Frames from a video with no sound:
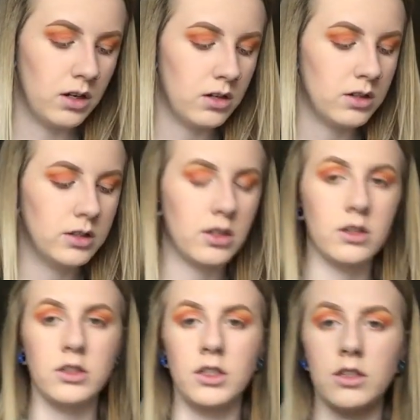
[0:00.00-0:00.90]

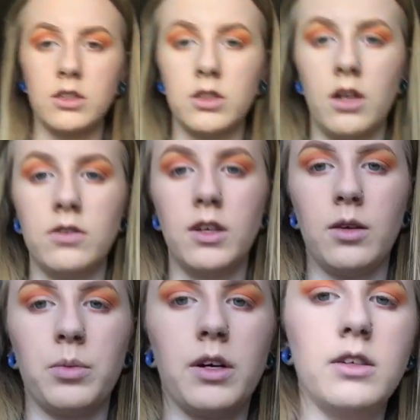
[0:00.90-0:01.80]
Anastasia Soft
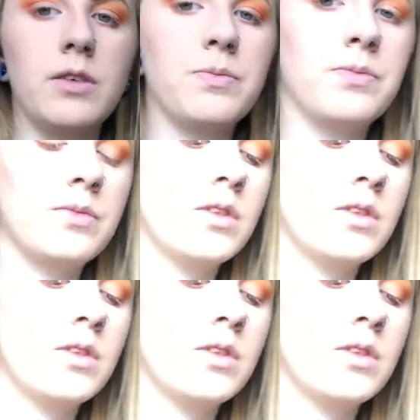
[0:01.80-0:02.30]
Glam palette,